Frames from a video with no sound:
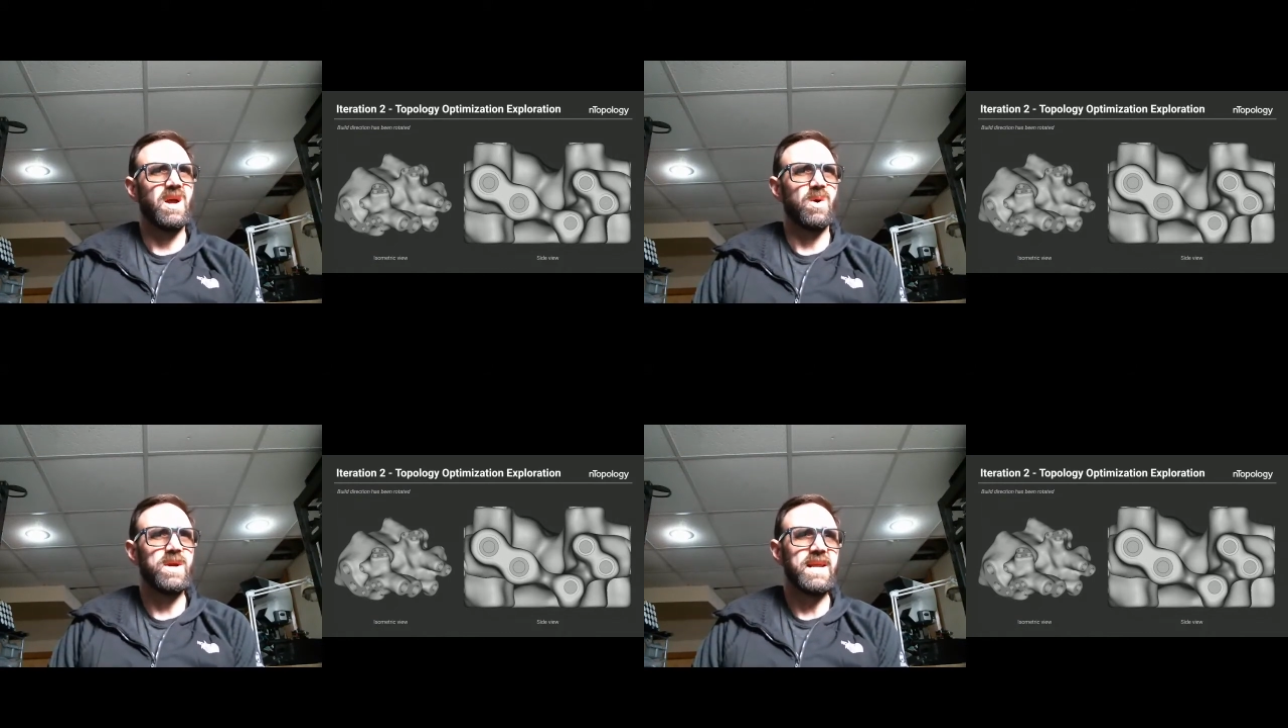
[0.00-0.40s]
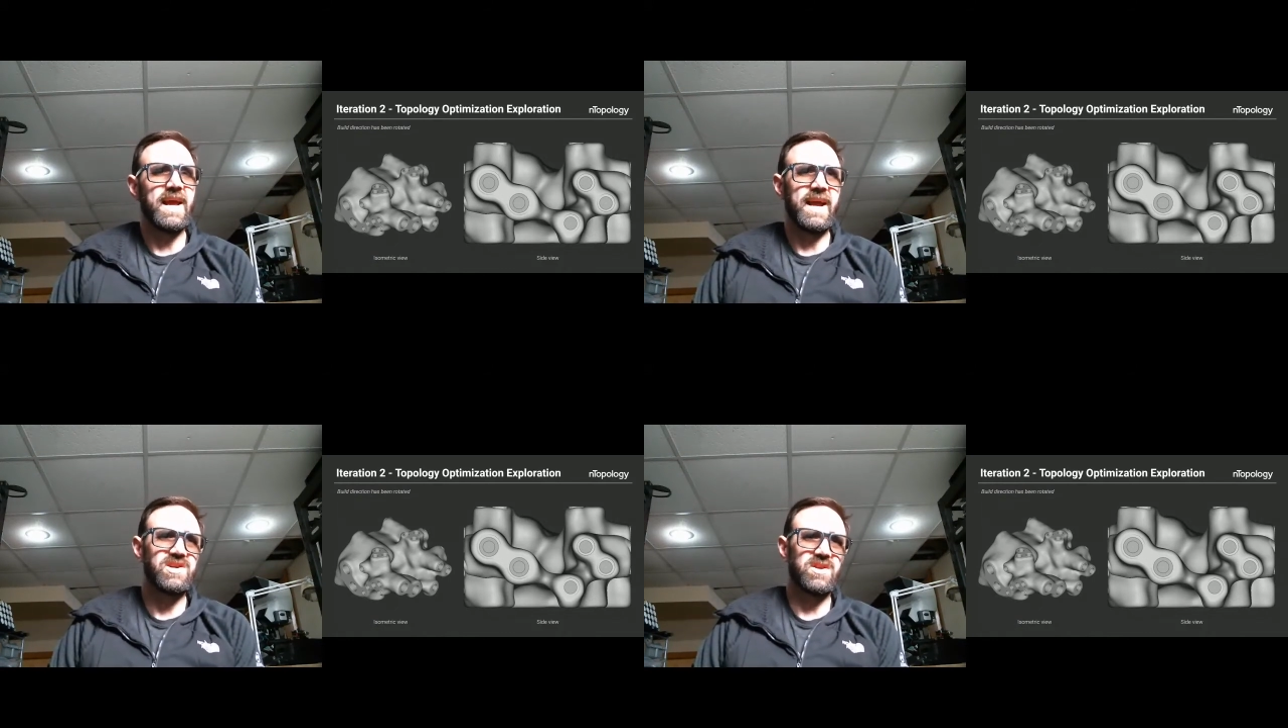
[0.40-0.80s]
We can
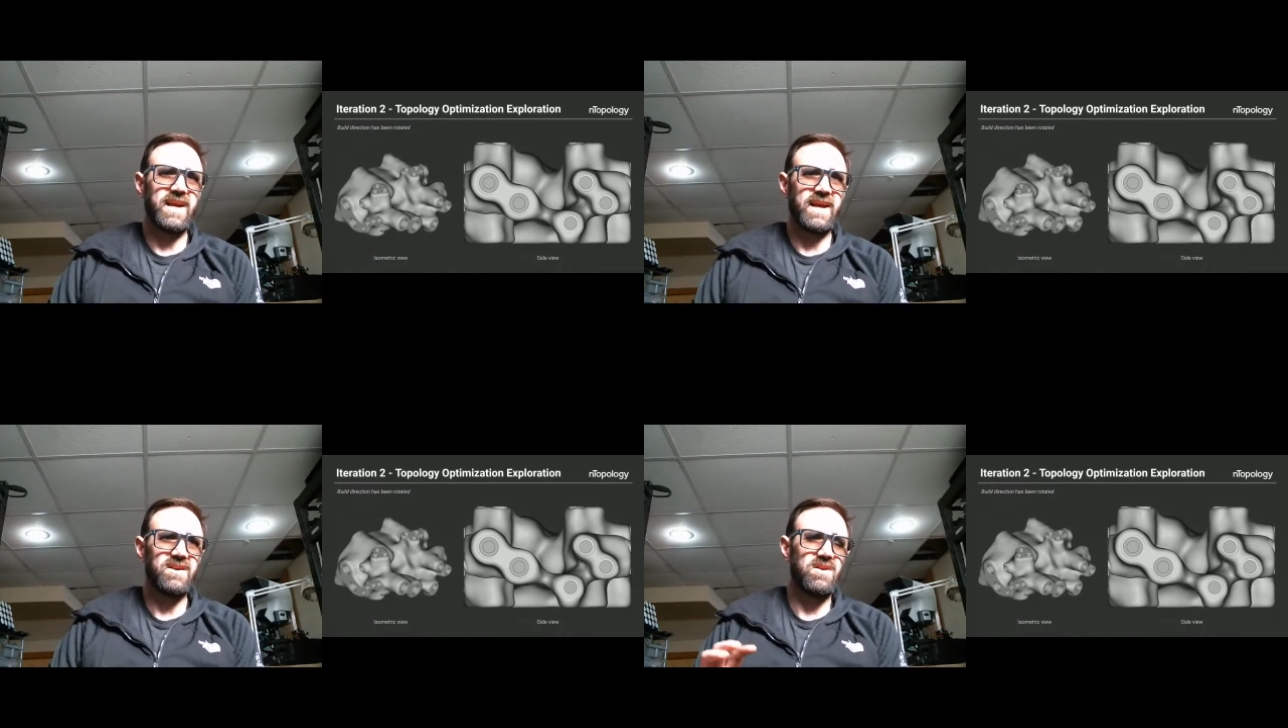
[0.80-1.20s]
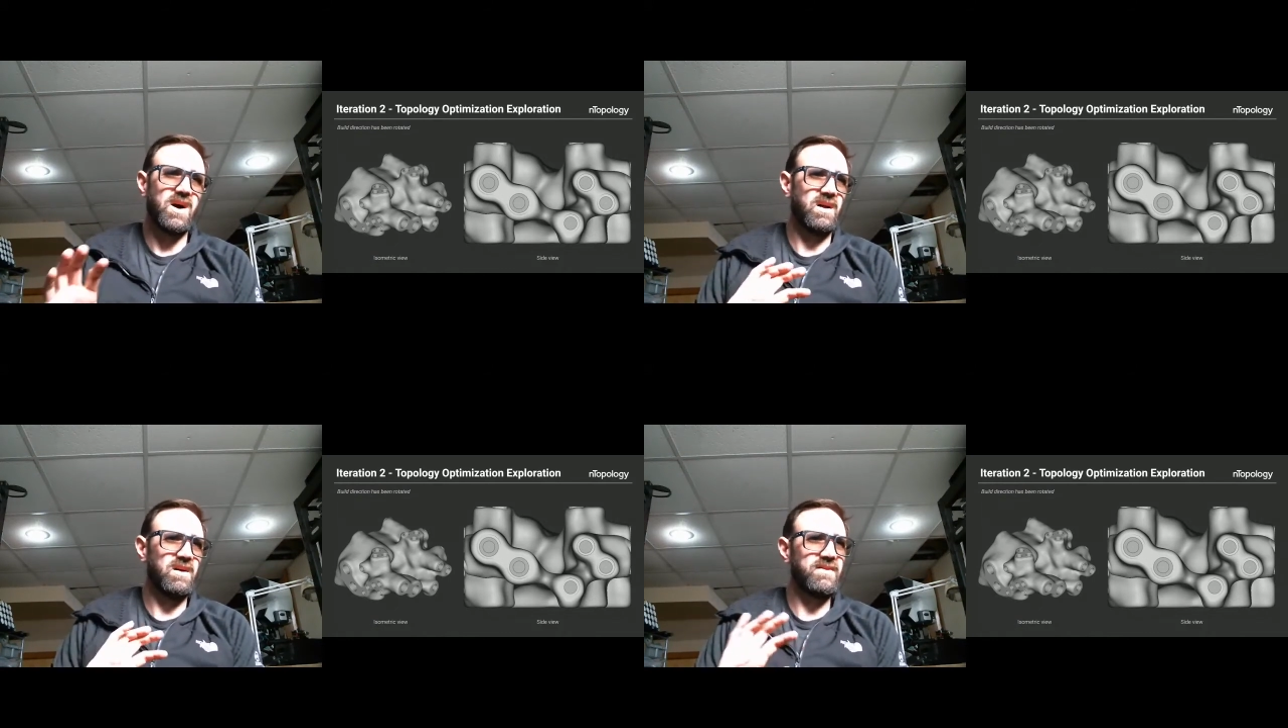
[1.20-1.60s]
actually handle
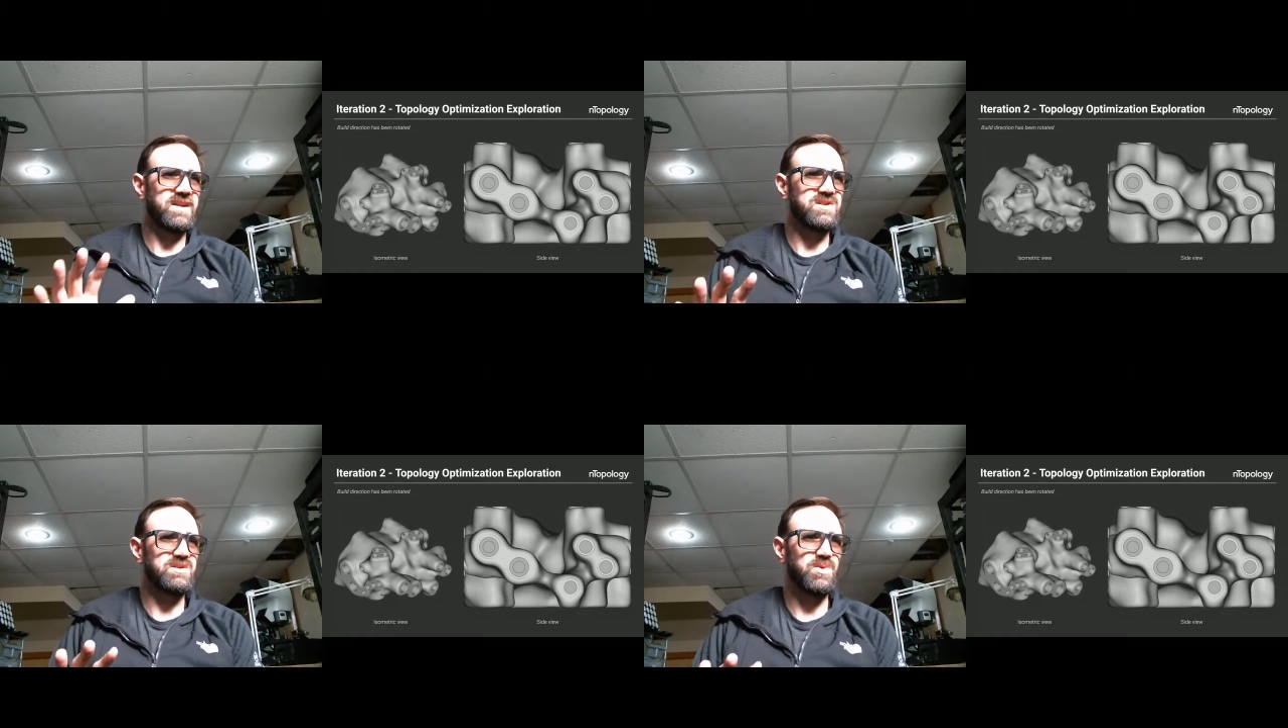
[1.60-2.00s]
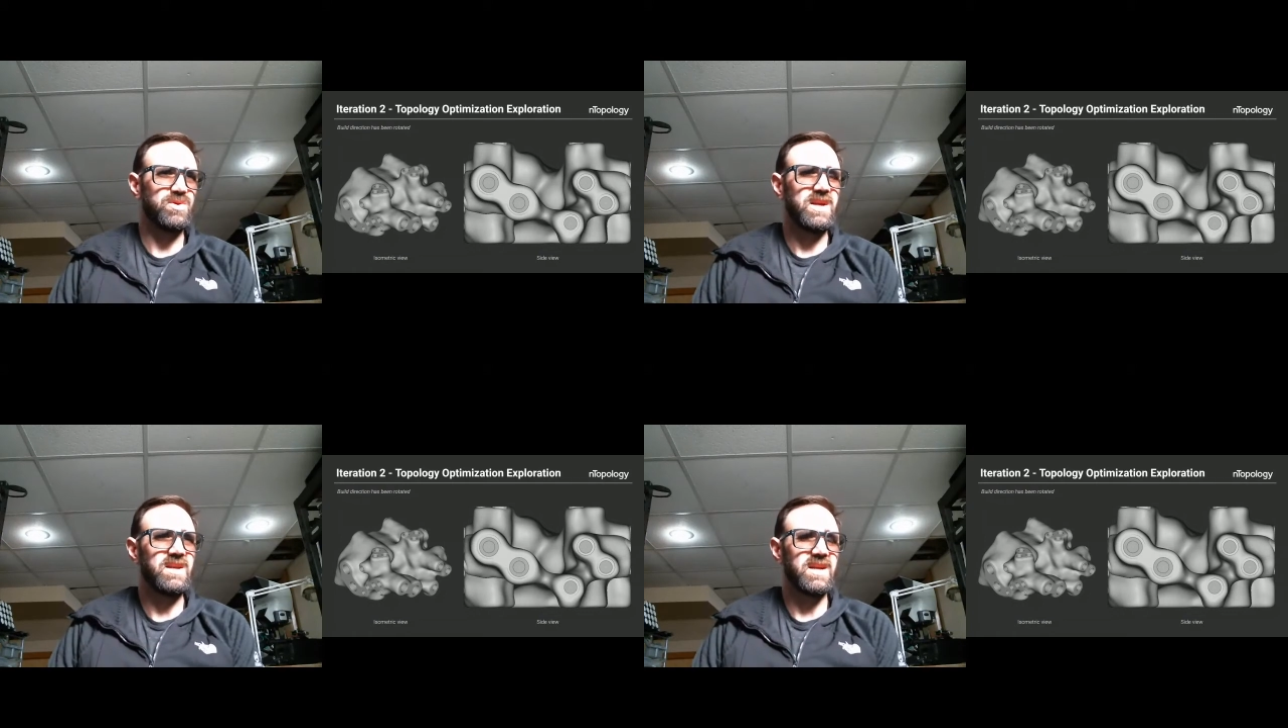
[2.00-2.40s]
all of that
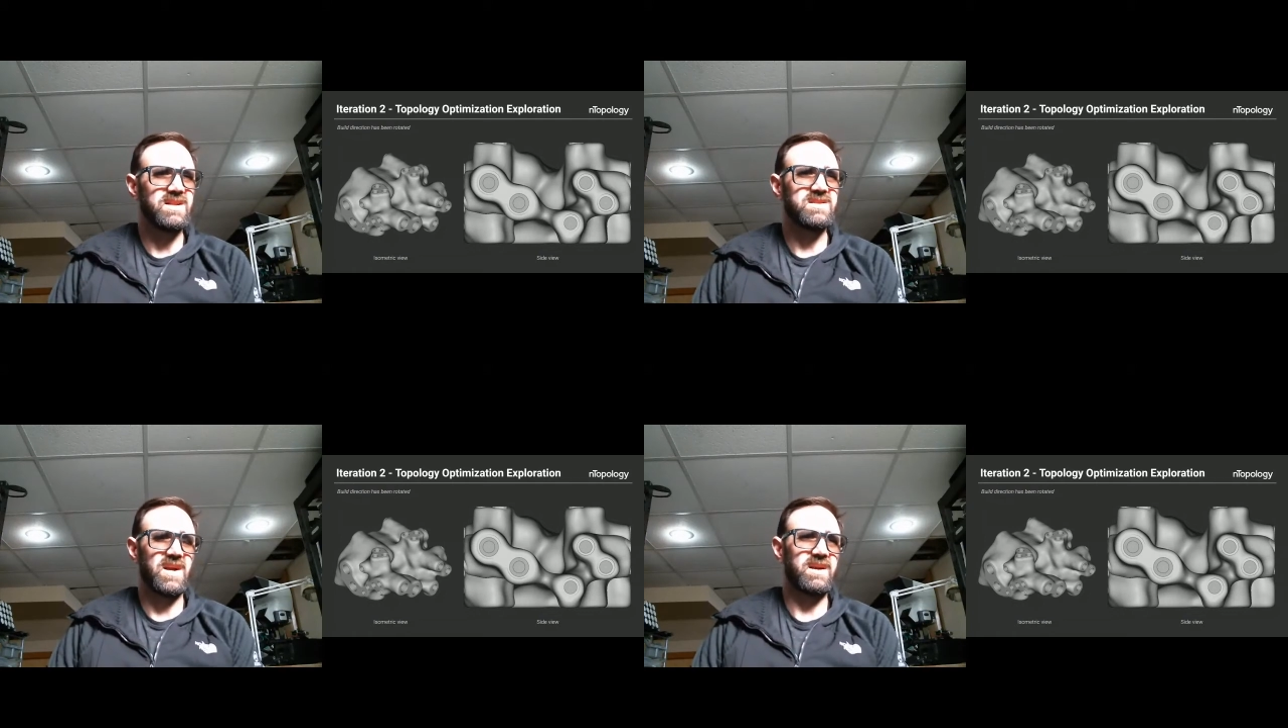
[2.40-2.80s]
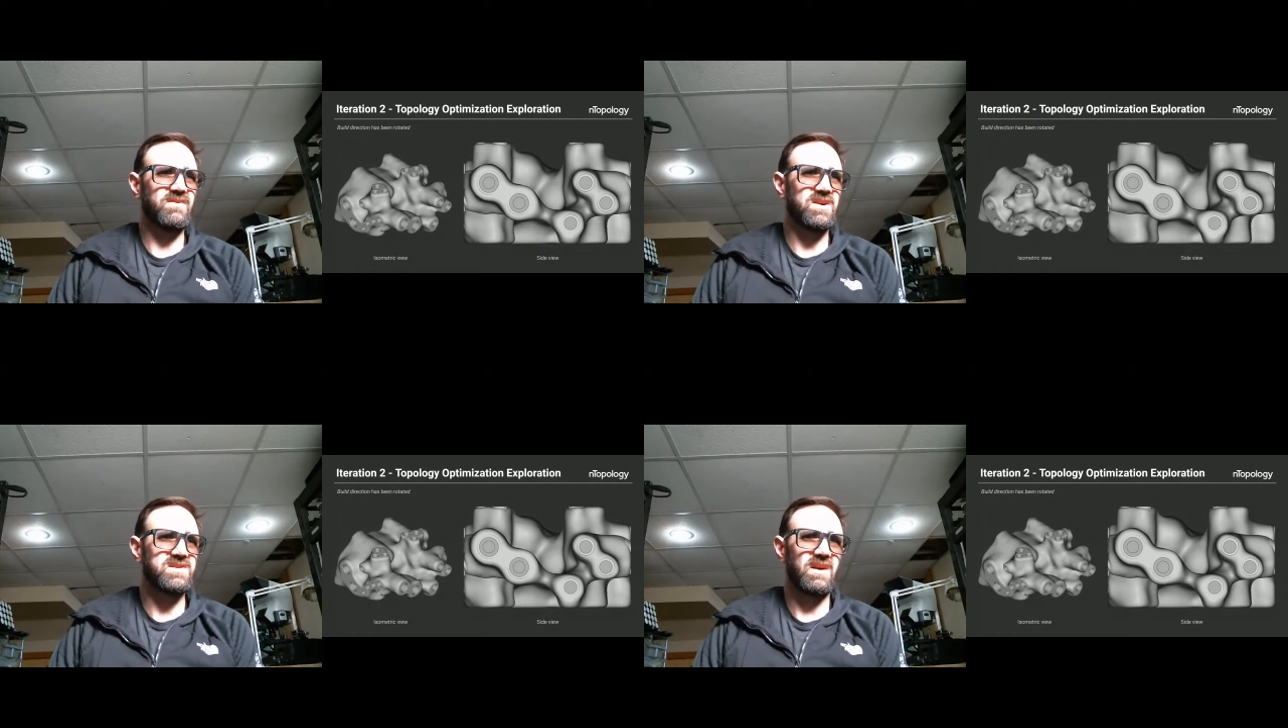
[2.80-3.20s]
smoothing inside of
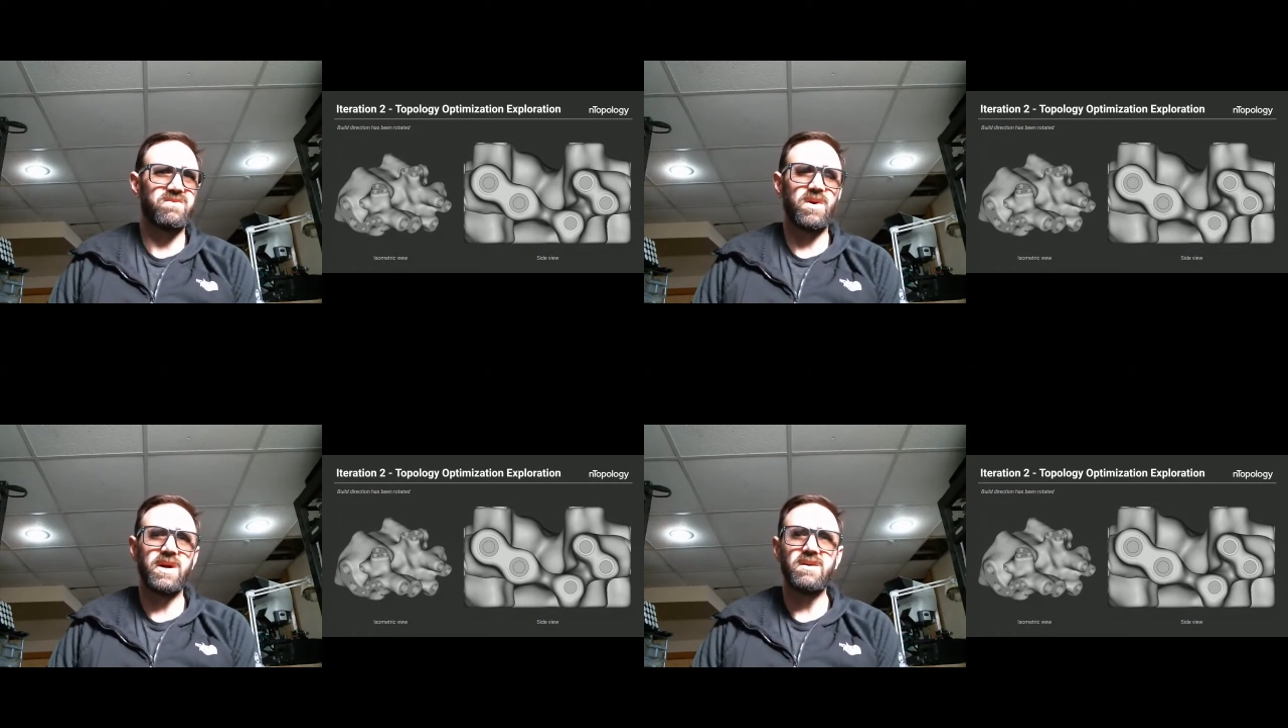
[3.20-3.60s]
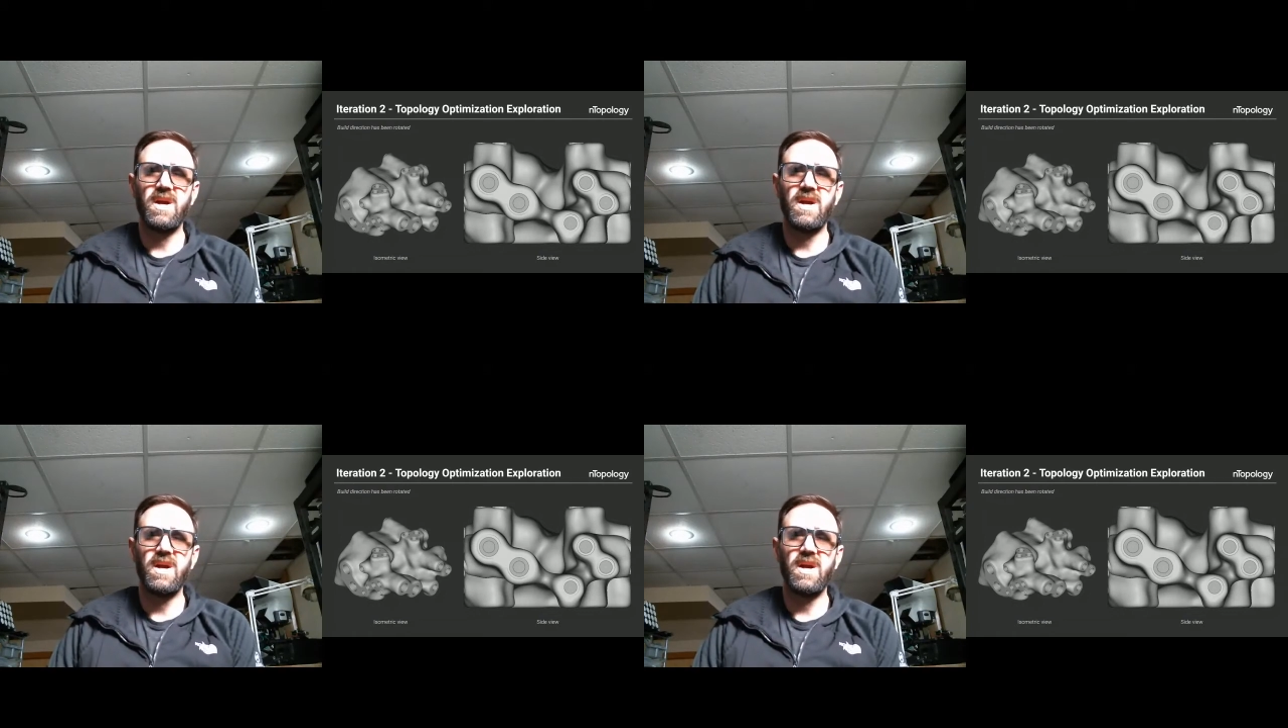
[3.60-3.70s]
our software.